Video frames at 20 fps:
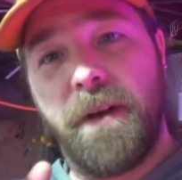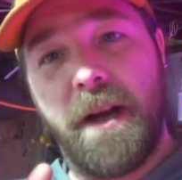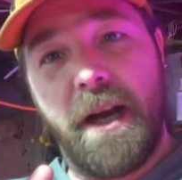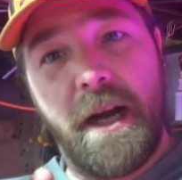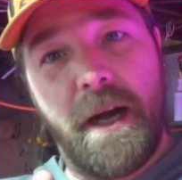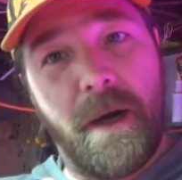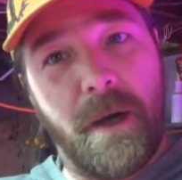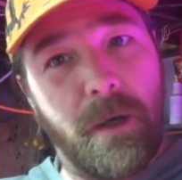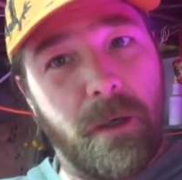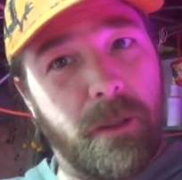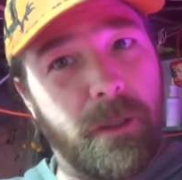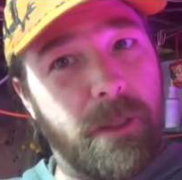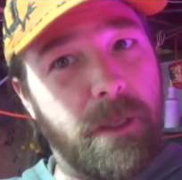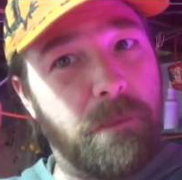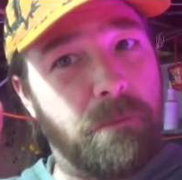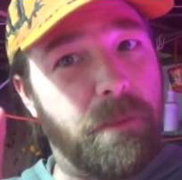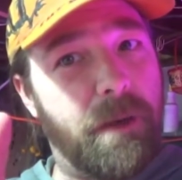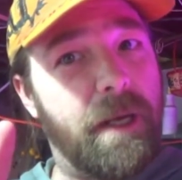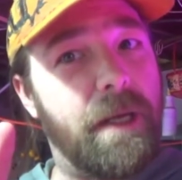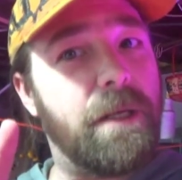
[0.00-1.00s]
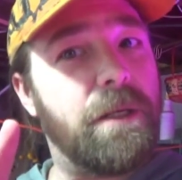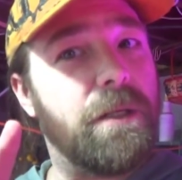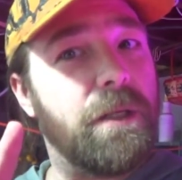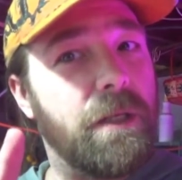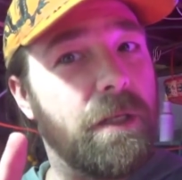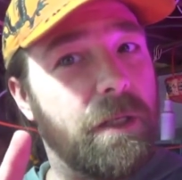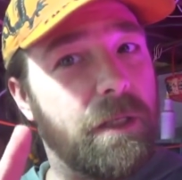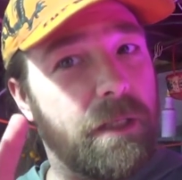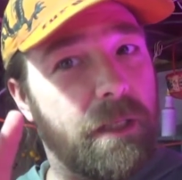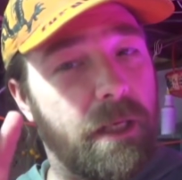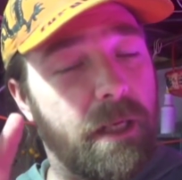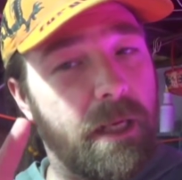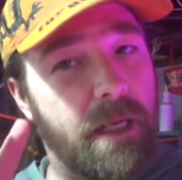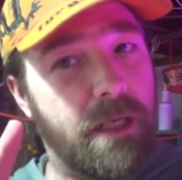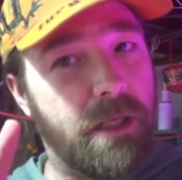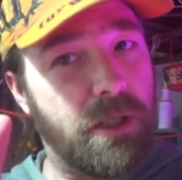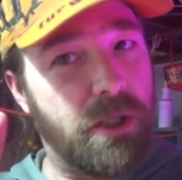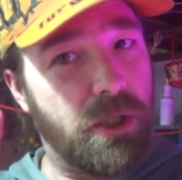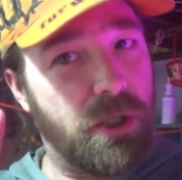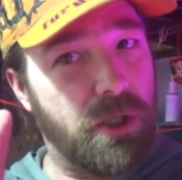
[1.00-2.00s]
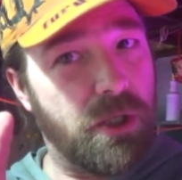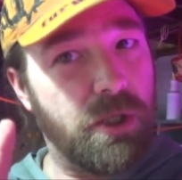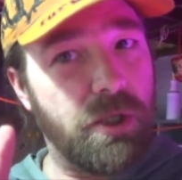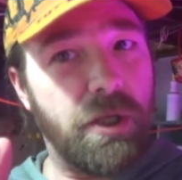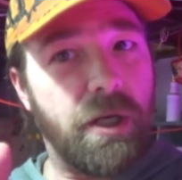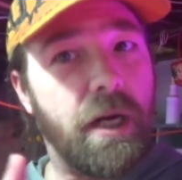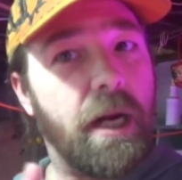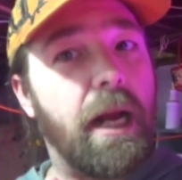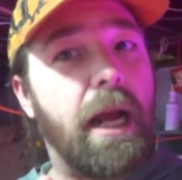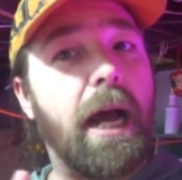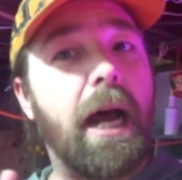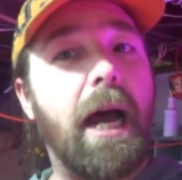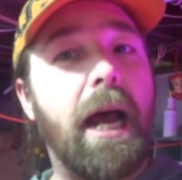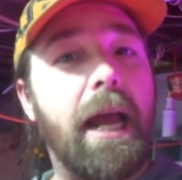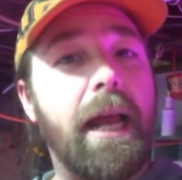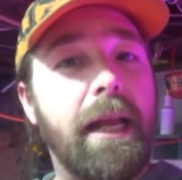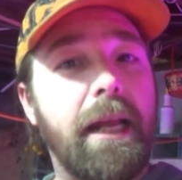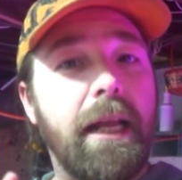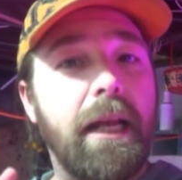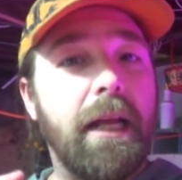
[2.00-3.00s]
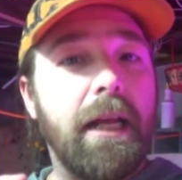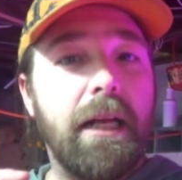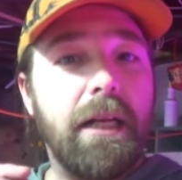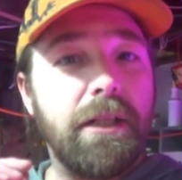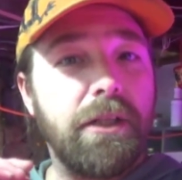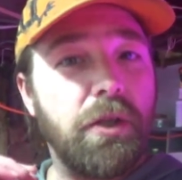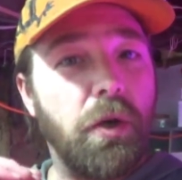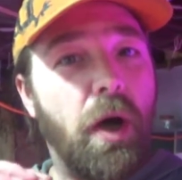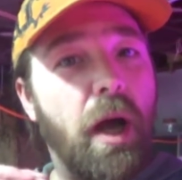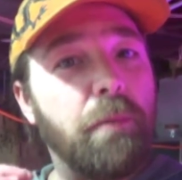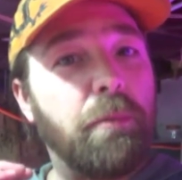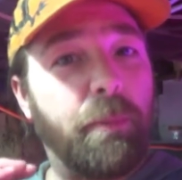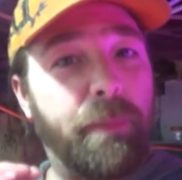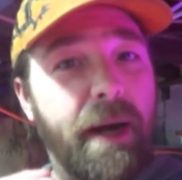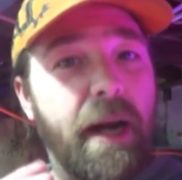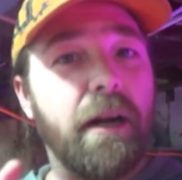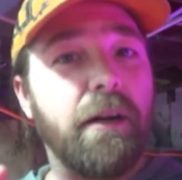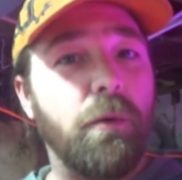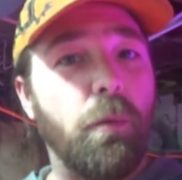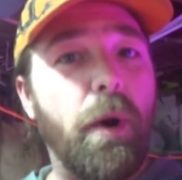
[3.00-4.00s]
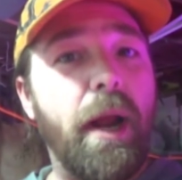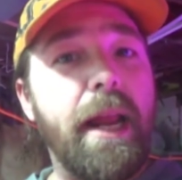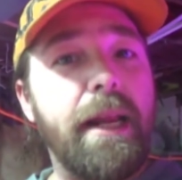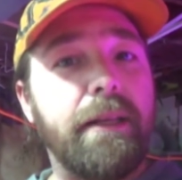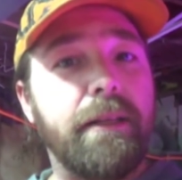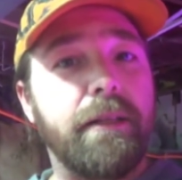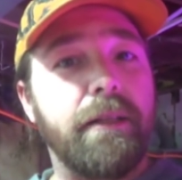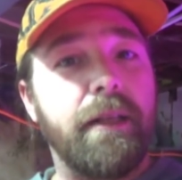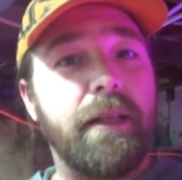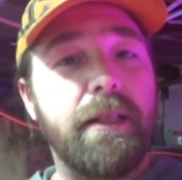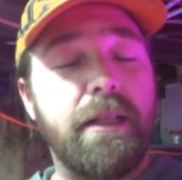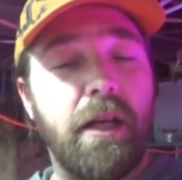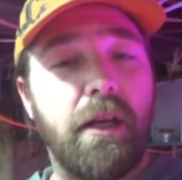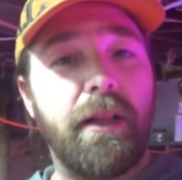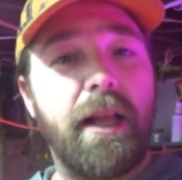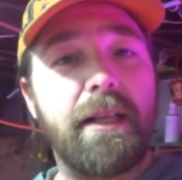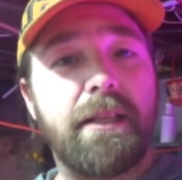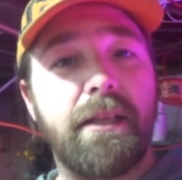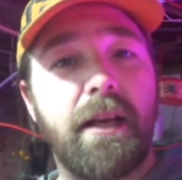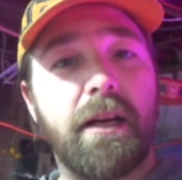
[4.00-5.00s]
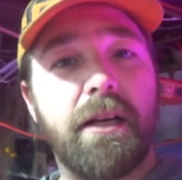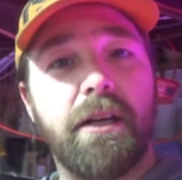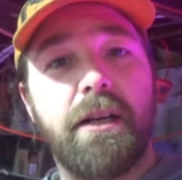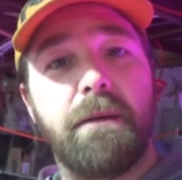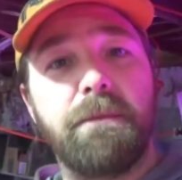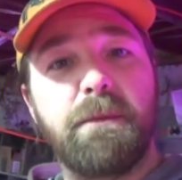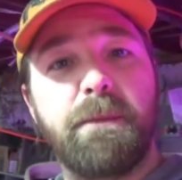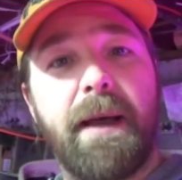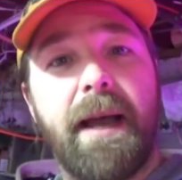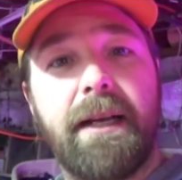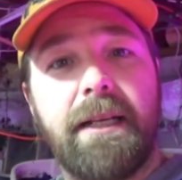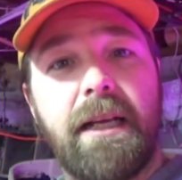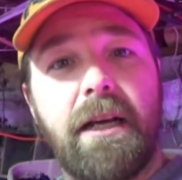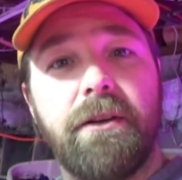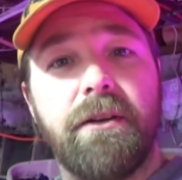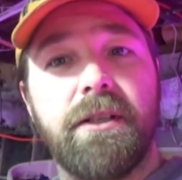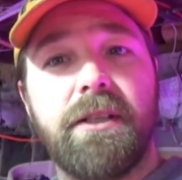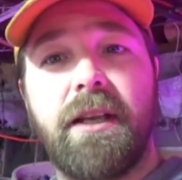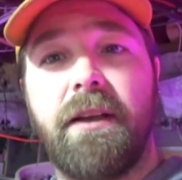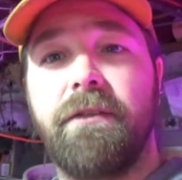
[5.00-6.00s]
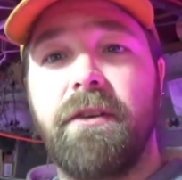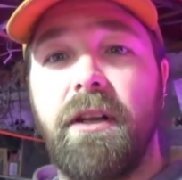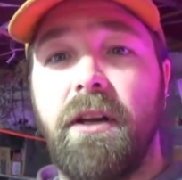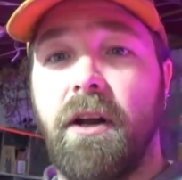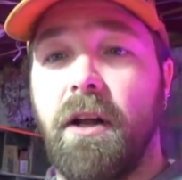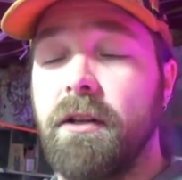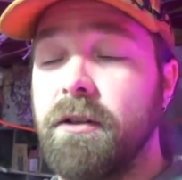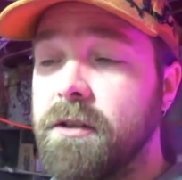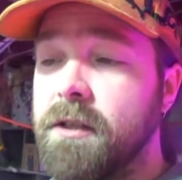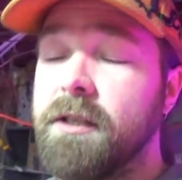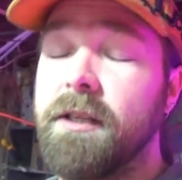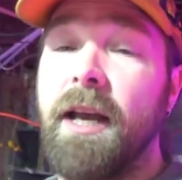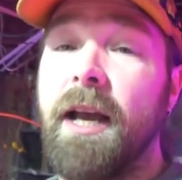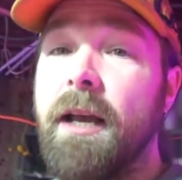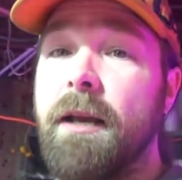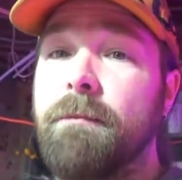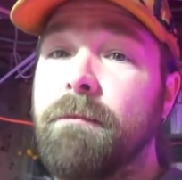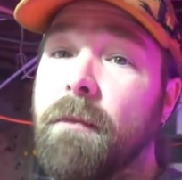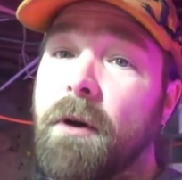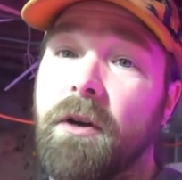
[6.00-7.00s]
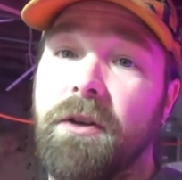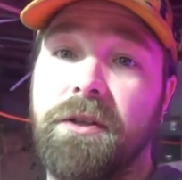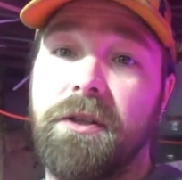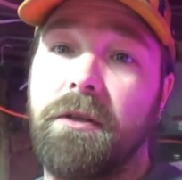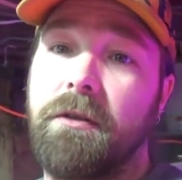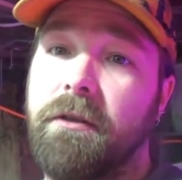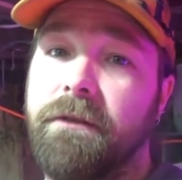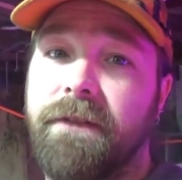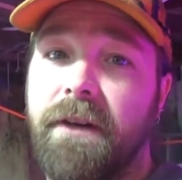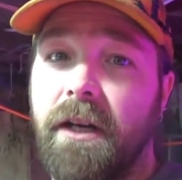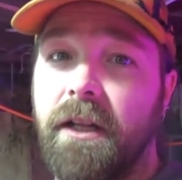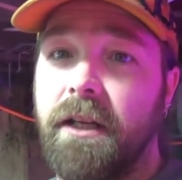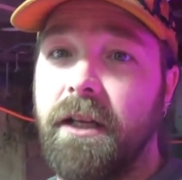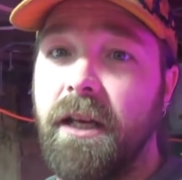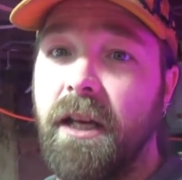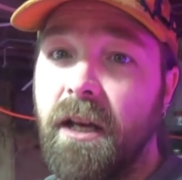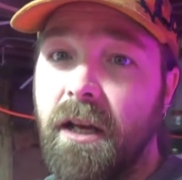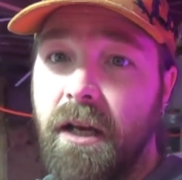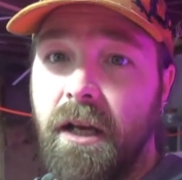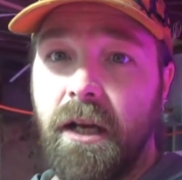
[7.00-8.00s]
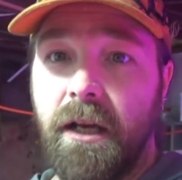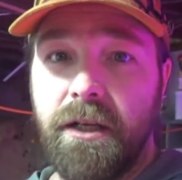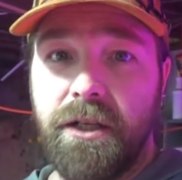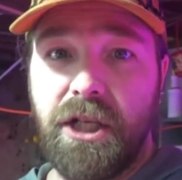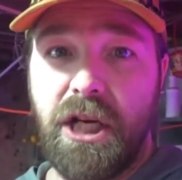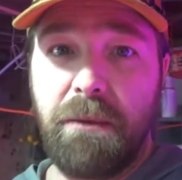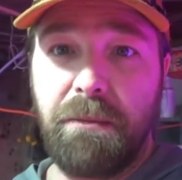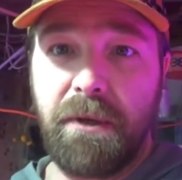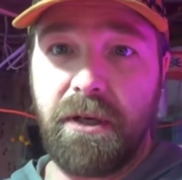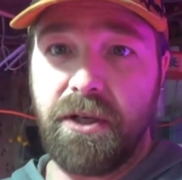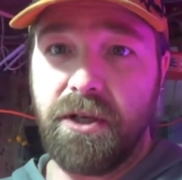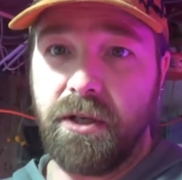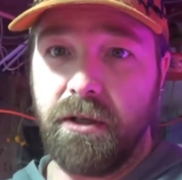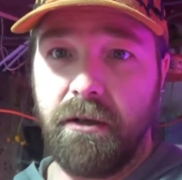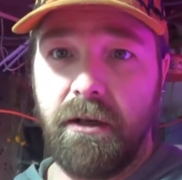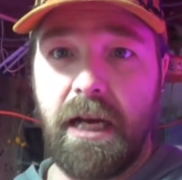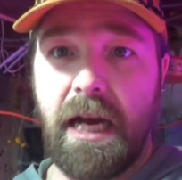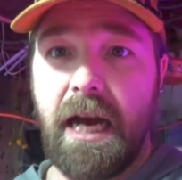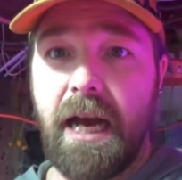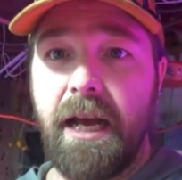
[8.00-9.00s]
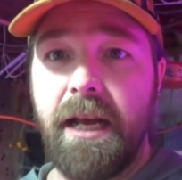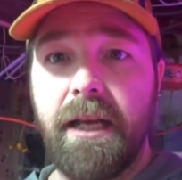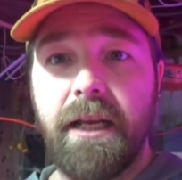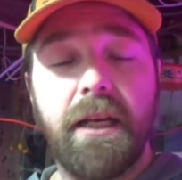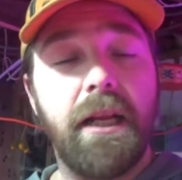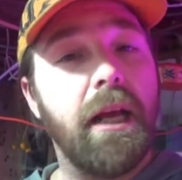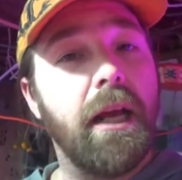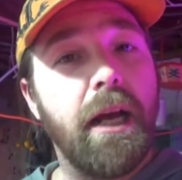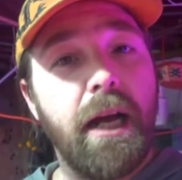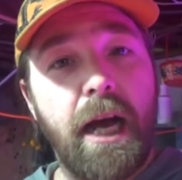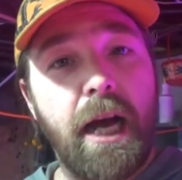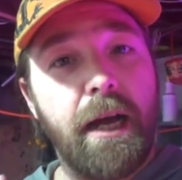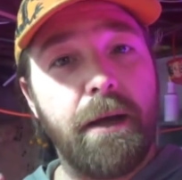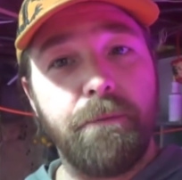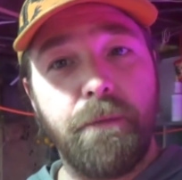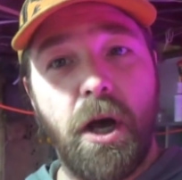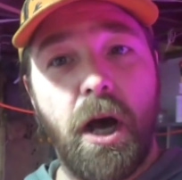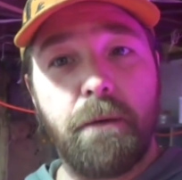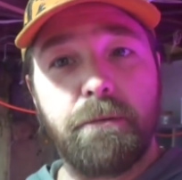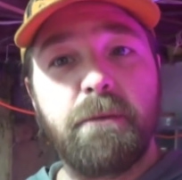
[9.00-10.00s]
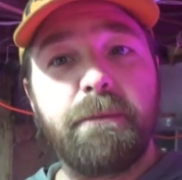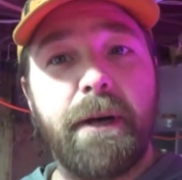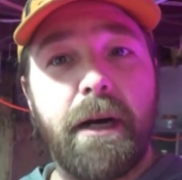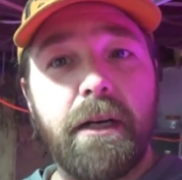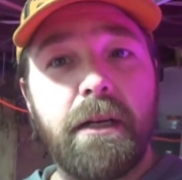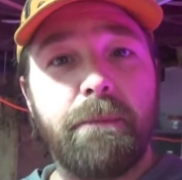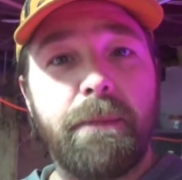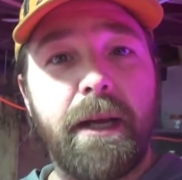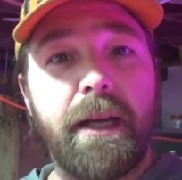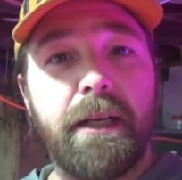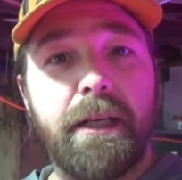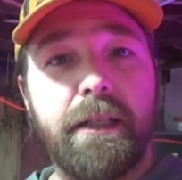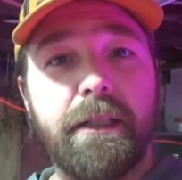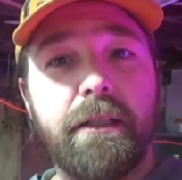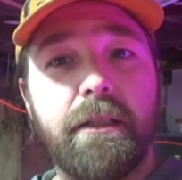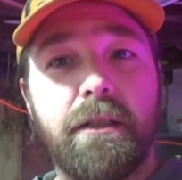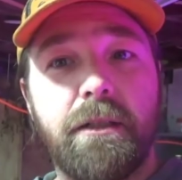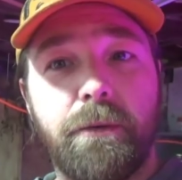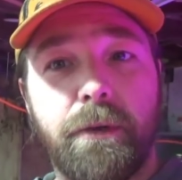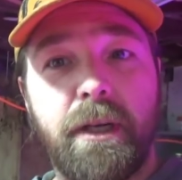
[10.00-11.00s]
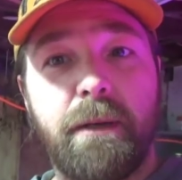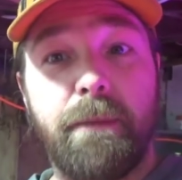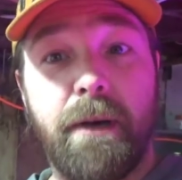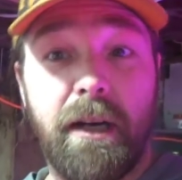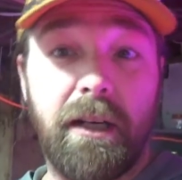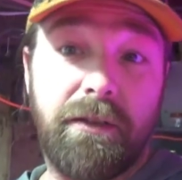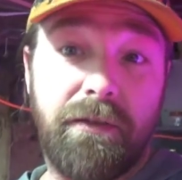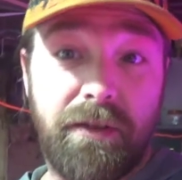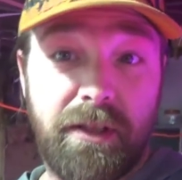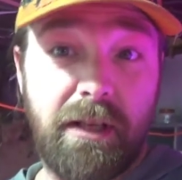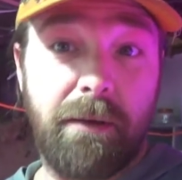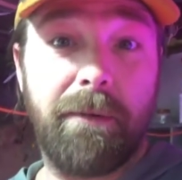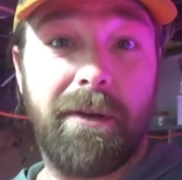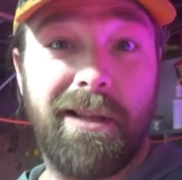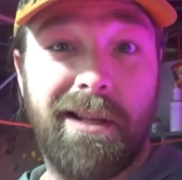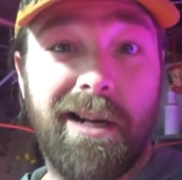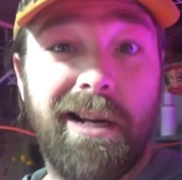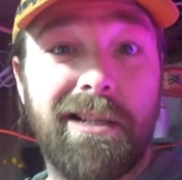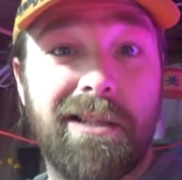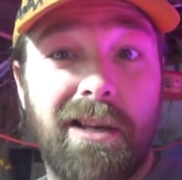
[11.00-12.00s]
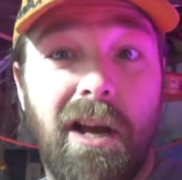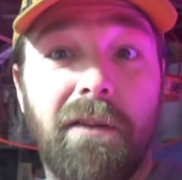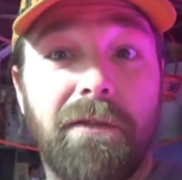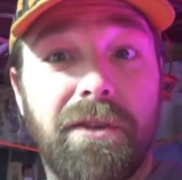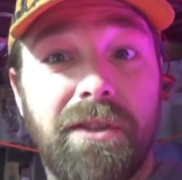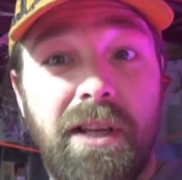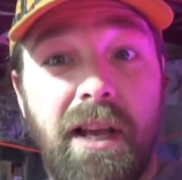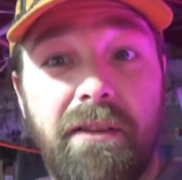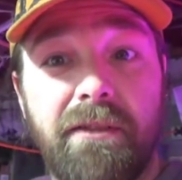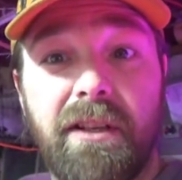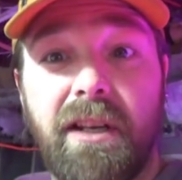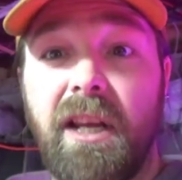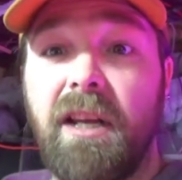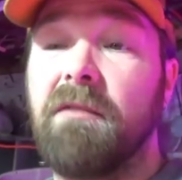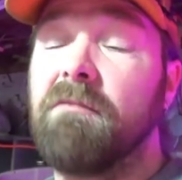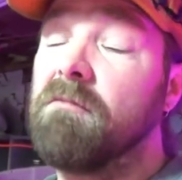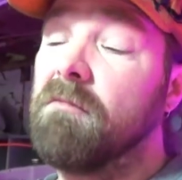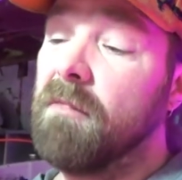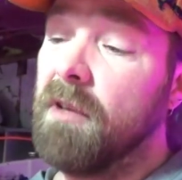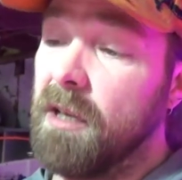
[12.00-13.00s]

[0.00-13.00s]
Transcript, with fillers: fairly patient-ish guy, so I'm prepared to wait until that sucker comes back down to $70 because I am also a fairly cheapish guy and I'm not prepared to pay 120 bucks for something that I saw for 70.